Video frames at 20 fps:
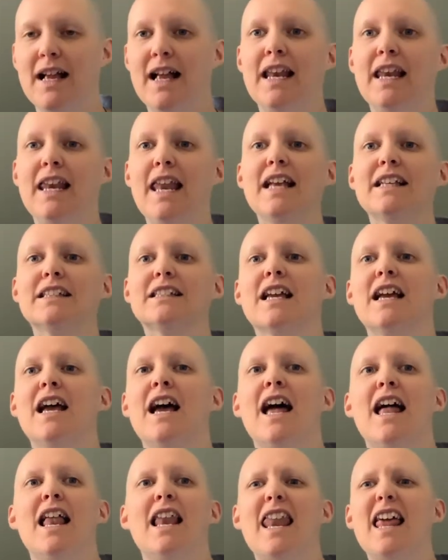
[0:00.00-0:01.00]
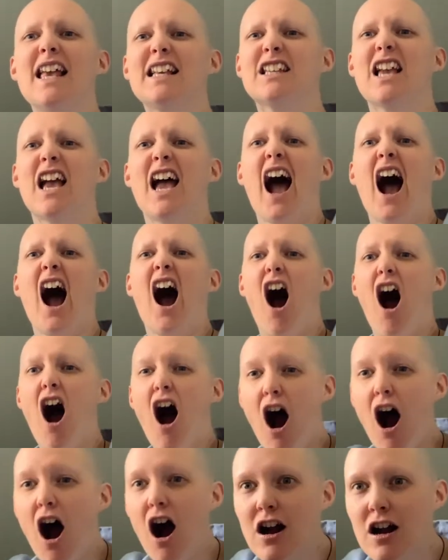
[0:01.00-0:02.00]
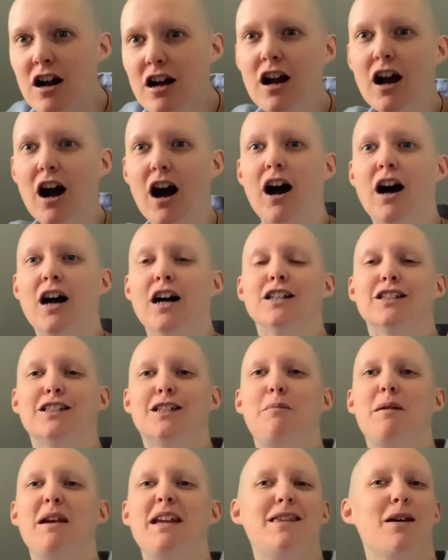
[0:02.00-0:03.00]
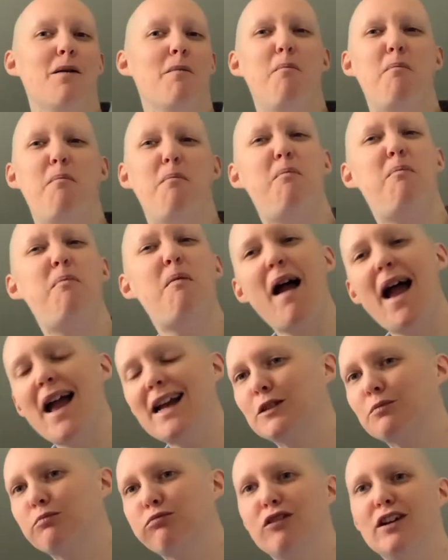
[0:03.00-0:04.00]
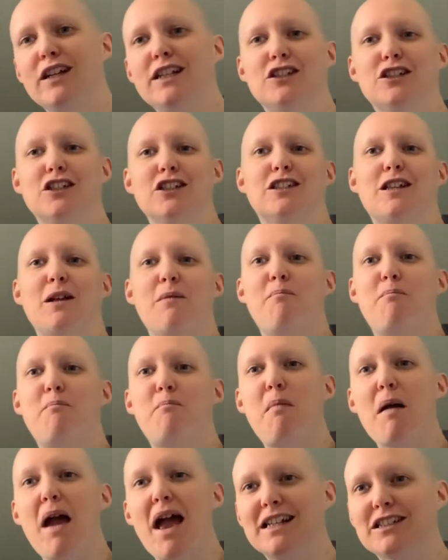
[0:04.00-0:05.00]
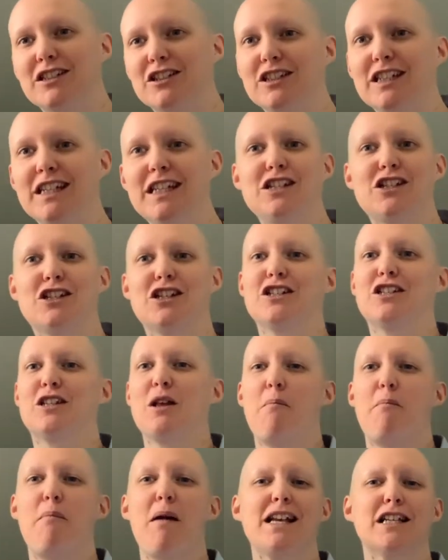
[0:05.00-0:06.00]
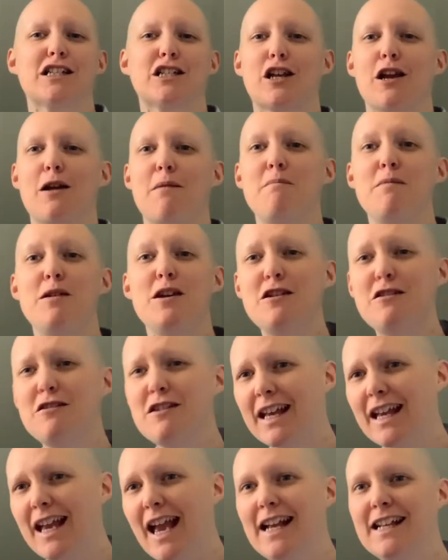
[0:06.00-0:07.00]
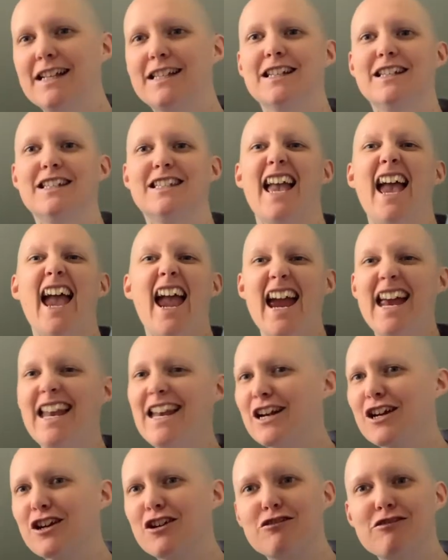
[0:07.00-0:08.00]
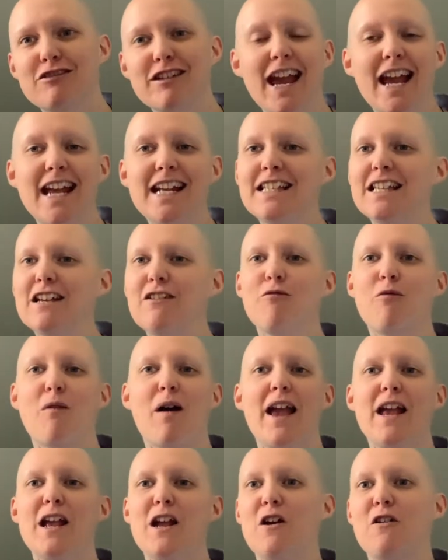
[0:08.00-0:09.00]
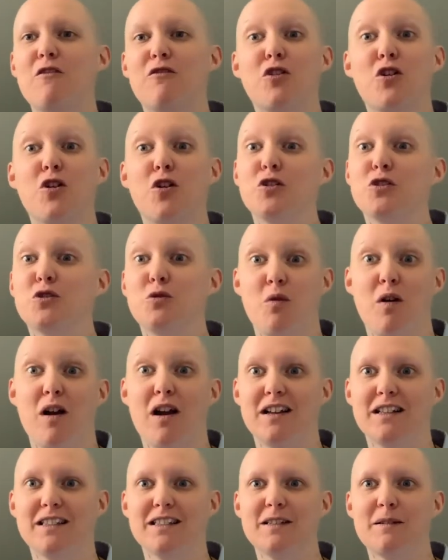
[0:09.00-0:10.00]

Let's hunger to be the best preachers, the best teachers, the best communicators in a creative way of God's word.